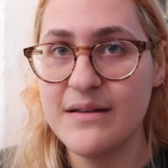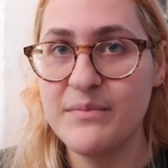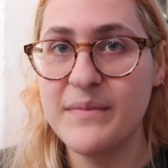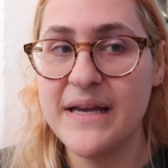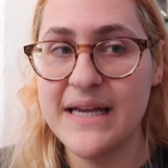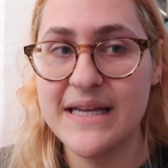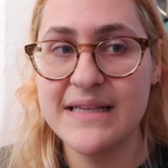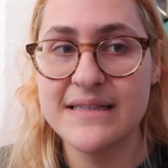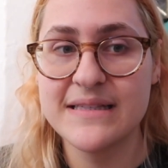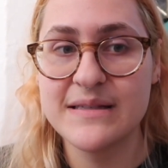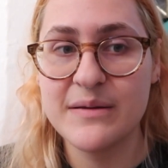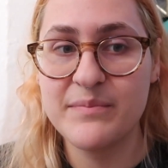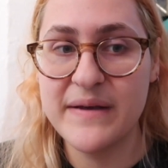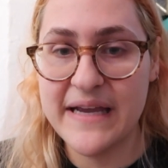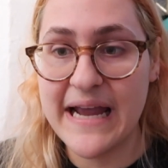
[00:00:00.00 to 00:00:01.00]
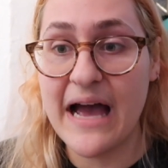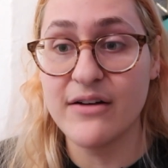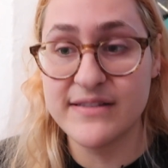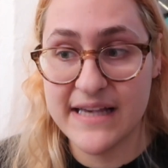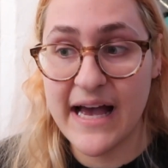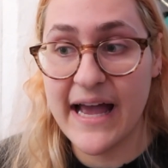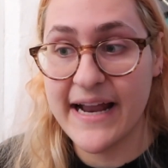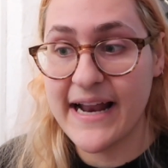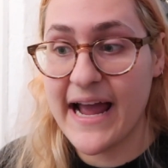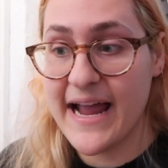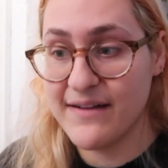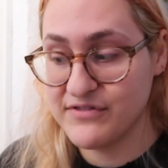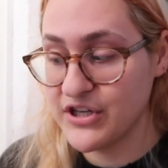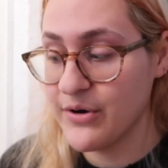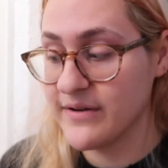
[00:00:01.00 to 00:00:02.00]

means being outside. I have to